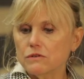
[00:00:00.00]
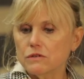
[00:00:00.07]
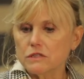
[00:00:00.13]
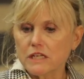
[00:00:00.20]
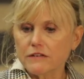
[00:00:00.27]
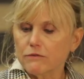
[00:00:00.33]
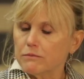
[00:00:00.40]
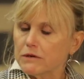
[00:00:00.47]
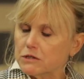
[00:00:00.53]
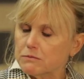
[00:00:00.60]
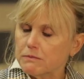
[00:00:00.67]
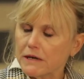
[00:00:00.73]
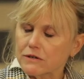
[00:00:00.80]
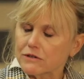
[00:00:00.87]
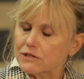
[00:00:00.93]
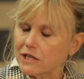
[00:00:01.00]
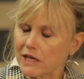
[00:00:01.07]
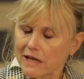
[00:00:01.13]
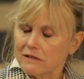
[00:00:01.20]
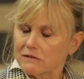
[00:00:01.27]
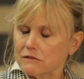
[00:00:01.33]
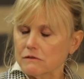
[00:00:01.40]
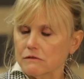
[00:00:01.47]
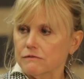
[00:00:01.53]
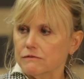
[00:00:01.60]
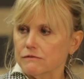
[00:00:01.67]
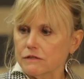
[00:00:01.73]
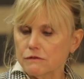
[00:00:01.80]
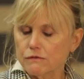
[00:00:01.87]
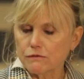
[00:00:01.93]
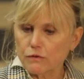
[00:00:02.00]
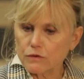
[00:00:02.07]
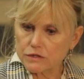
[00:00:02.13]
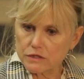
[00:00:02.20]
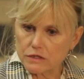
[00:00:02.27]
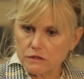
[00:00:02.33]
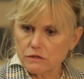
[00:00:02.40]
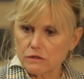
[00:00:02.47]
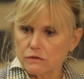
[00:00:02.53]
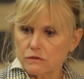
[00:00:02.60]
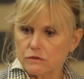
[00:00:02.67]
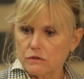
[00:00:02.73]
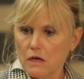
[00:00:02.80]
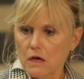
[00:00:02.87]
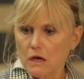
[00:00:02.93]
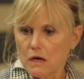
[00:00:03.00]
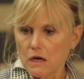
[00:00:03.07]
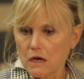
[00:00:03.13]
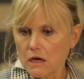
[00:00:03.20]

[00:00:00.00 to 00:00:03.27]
you just have a much better chance of enforcing those